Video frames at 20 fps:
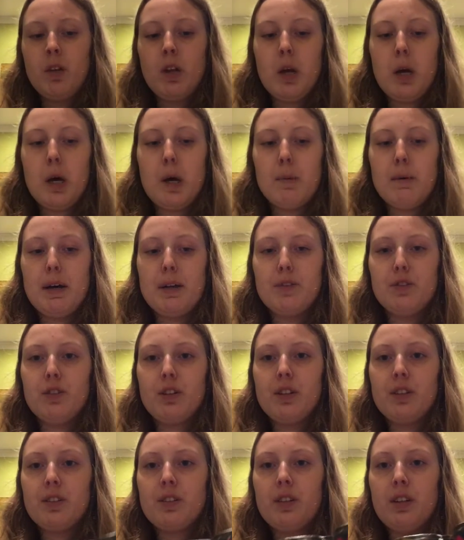As you
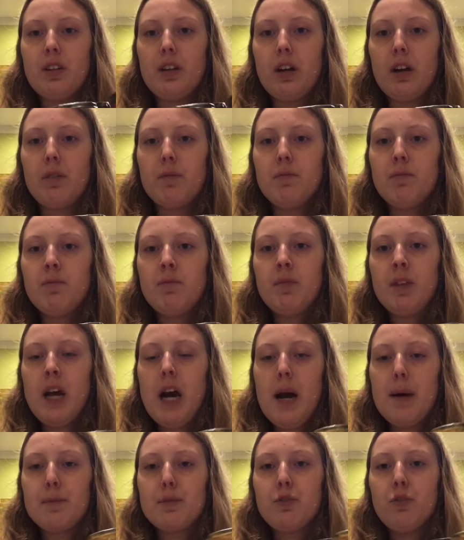can see, they're
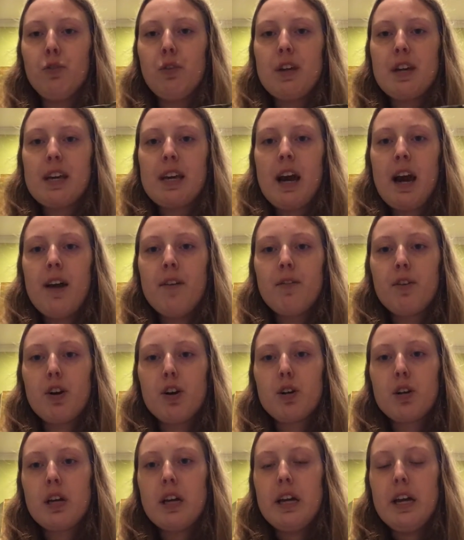absolutely
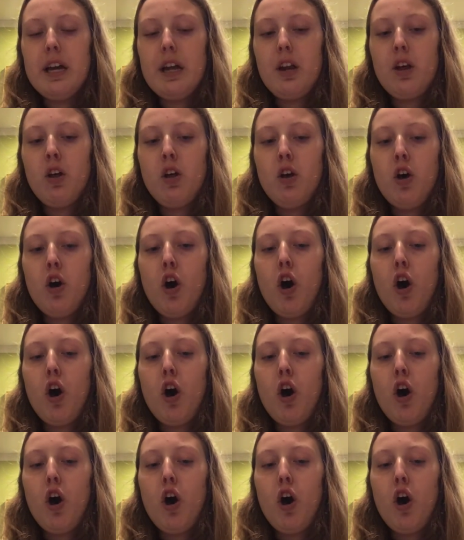covered in